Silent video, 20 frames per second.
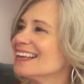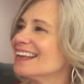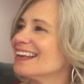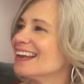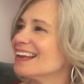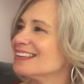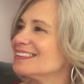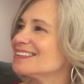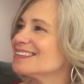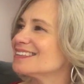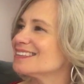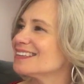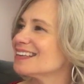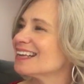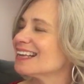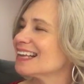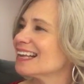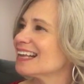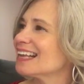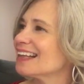
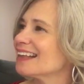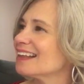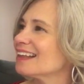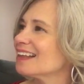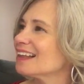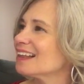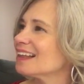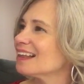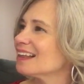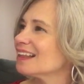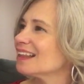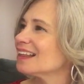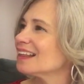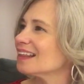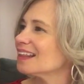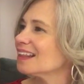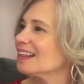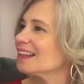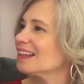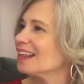
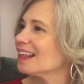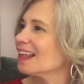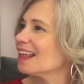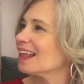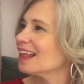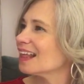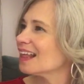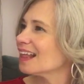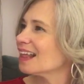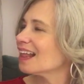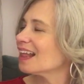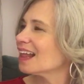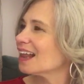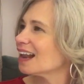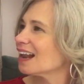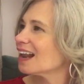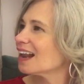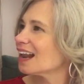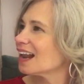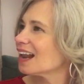
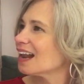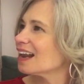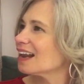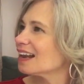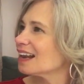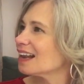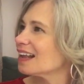No words are spoken by the person on screen.